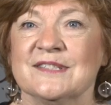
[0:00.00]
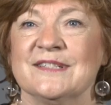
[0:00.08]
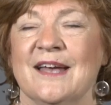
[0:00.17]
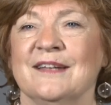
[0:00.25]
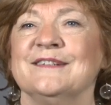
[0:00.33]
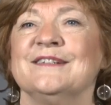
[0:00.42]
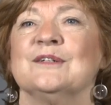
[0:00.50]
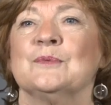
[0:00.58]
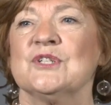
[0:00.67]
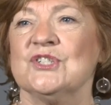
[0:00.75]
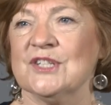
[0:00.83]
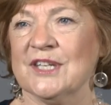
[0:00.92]
in Canada
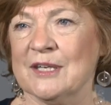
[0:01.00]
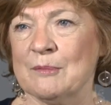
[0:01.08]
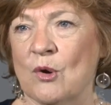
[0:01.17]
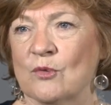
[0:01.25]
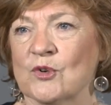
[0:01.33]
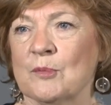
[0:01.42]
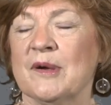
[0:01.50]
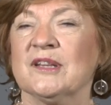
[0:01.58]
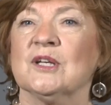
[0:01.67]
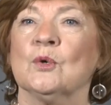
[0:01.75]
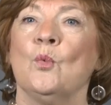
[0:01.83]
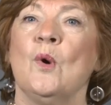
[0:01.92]
when she came over,
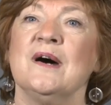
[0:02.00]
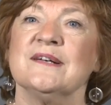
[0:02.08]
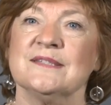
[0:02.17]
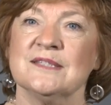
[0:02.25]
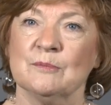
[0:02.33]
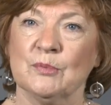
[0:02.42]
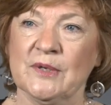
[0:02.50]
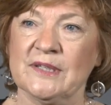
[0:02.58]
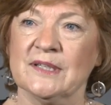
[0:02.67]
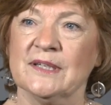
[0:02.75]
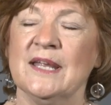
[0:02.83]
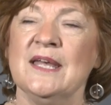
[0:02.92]
but there was in
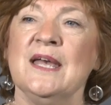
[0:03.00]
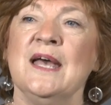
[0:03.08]
Britain.